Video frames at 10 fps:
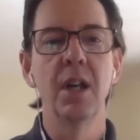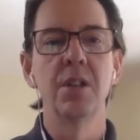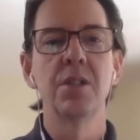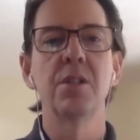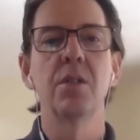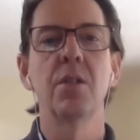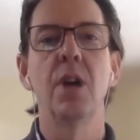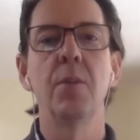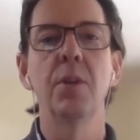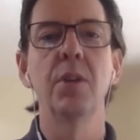So
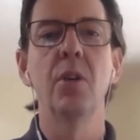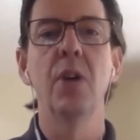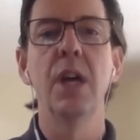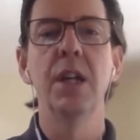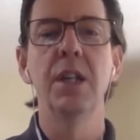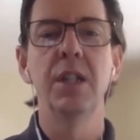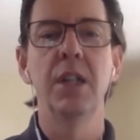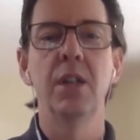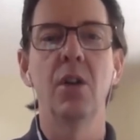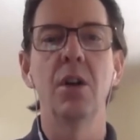I'm going to go ahead
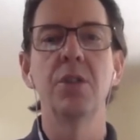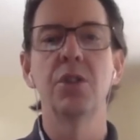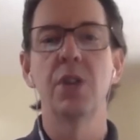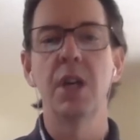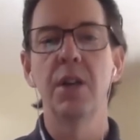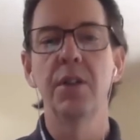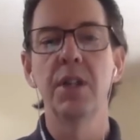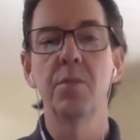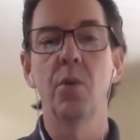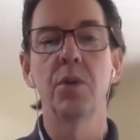and launch
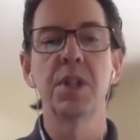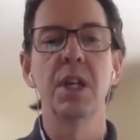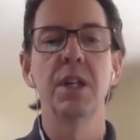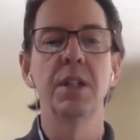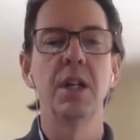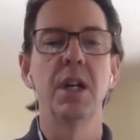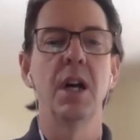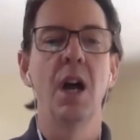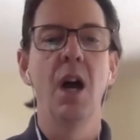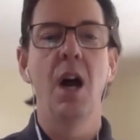these polls. And I
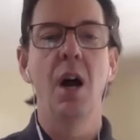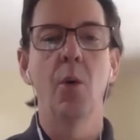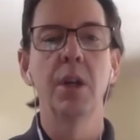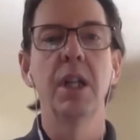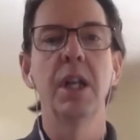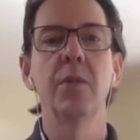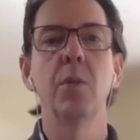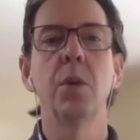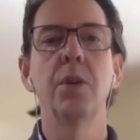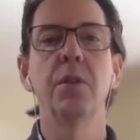want to let
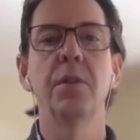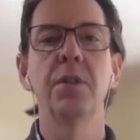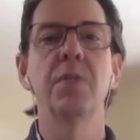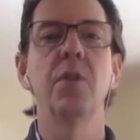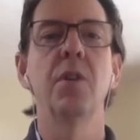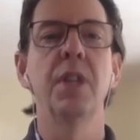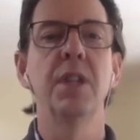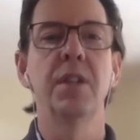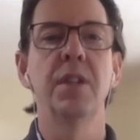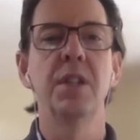everyone know, first of all, that
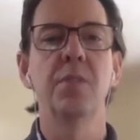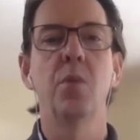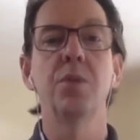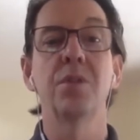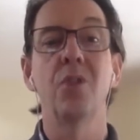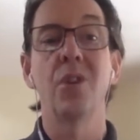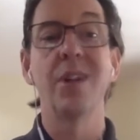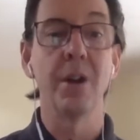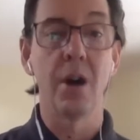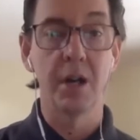these polls are all
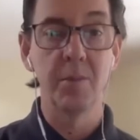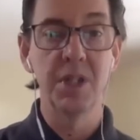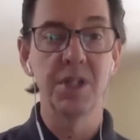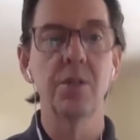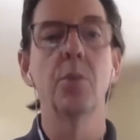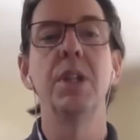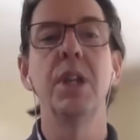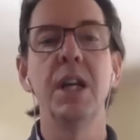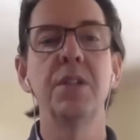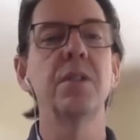anonymous. So when you
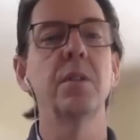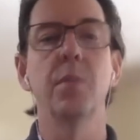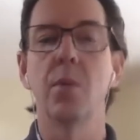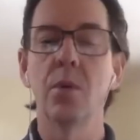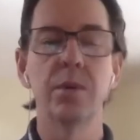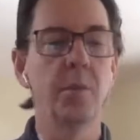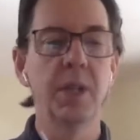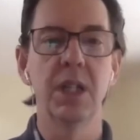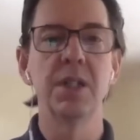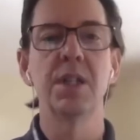answer the poll, nobody
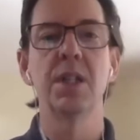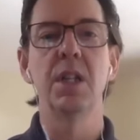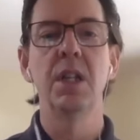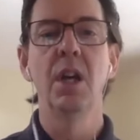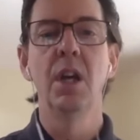can see